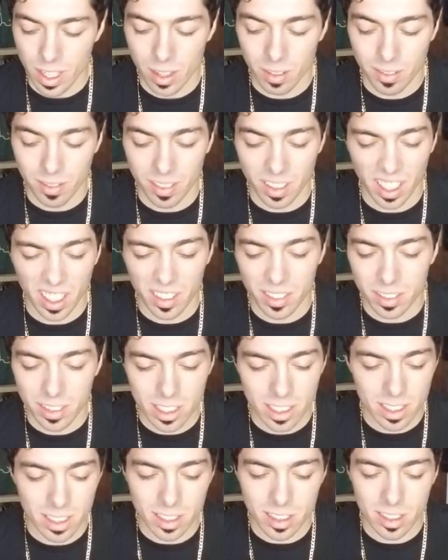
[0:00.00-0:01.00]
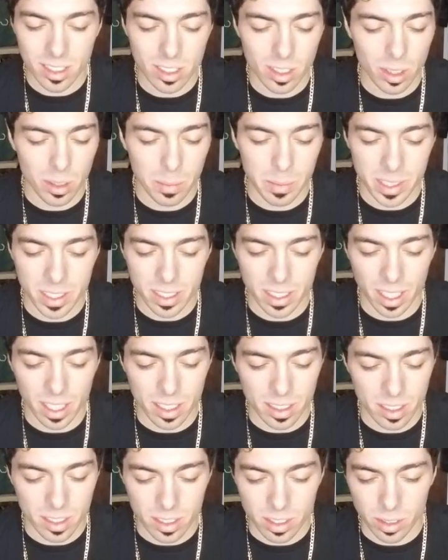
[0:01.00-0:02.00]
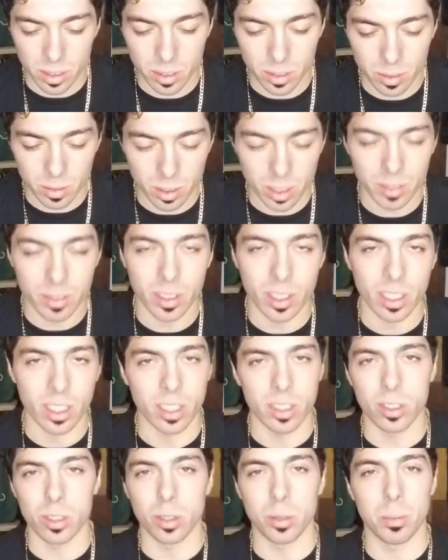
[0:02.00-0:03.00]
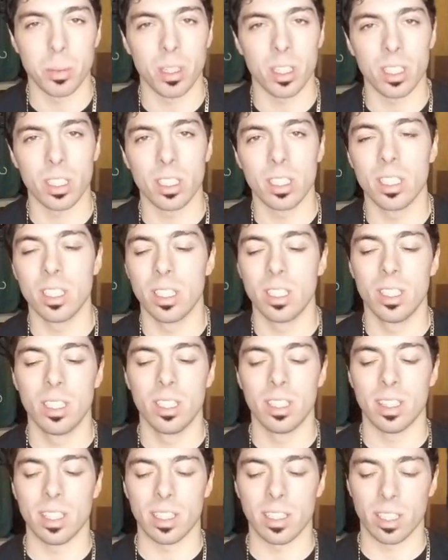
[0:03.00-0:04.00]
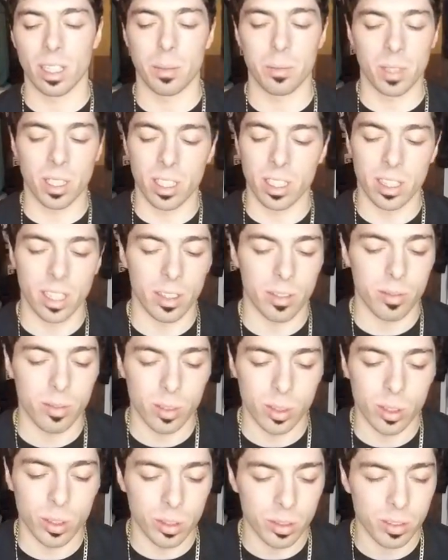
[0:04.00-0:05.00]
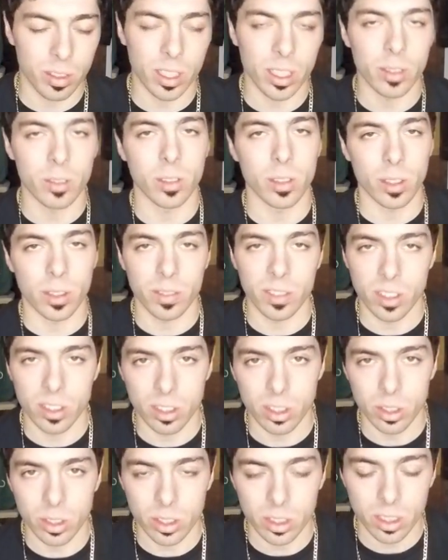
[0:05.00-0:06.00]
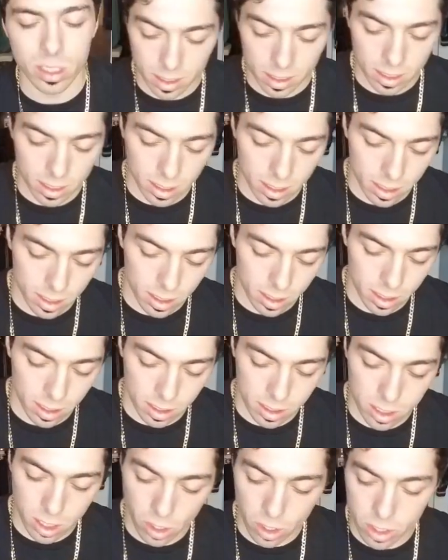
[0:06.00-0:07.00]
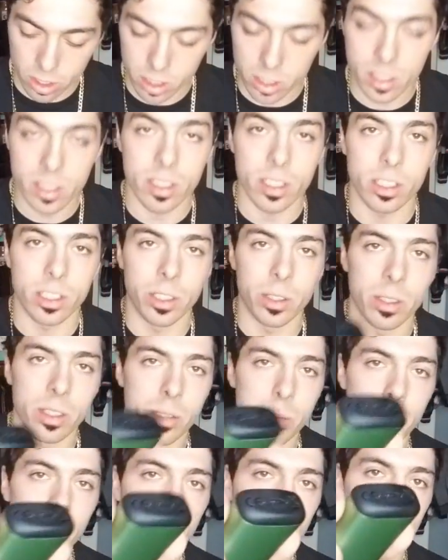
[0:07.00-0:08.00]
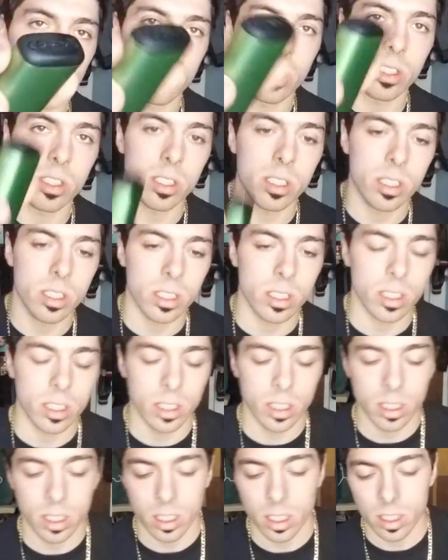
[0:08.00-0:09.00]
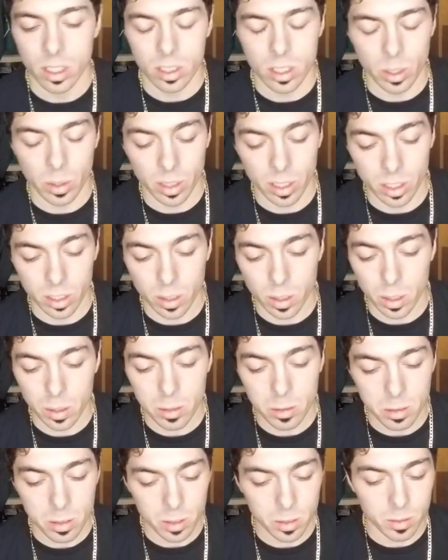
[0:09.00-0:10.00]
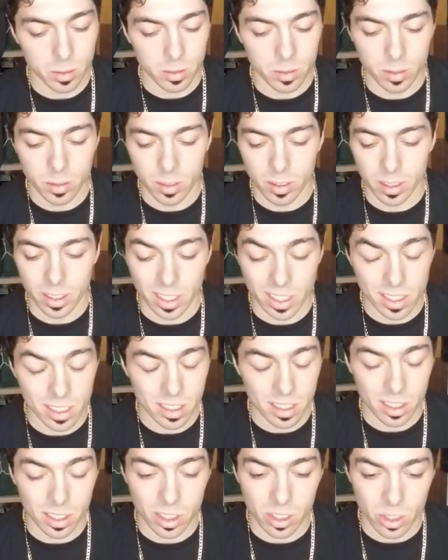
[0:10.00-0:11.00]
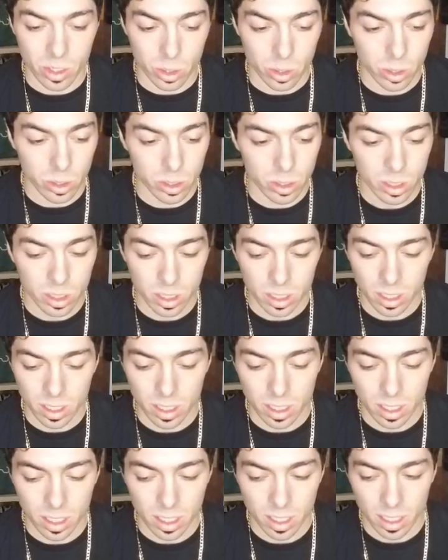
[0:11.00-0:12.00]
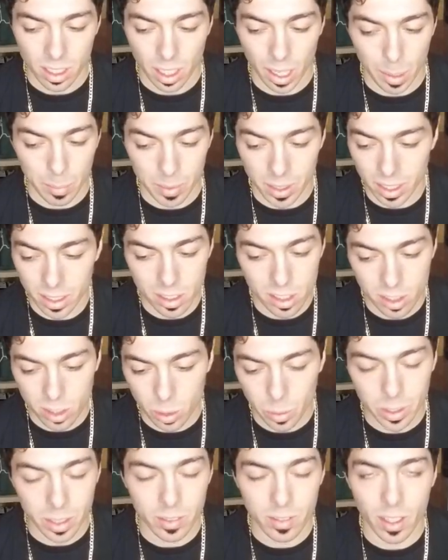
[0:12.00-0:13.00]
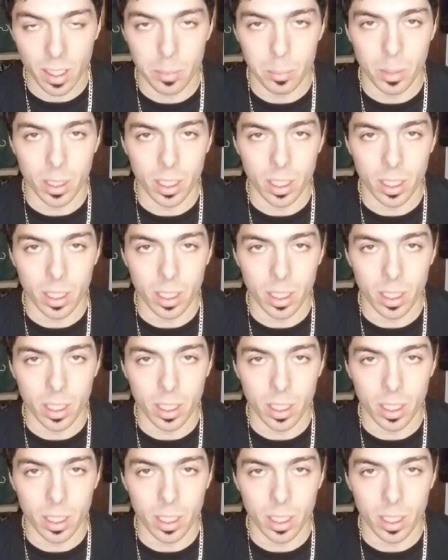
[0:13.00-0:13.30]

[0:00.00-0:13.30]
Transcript: Flavor is so much nicer than refilling a Juul pod. Like, I'm getting that full flavor of the juice. The charger is a USB charger, so in terms of this and the Juul, I mean, it's $25,